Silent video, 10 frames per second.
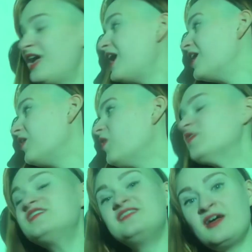And all
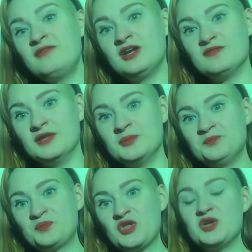7 of them
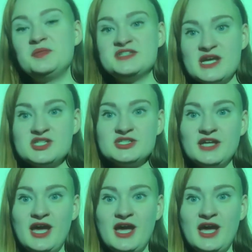could potentially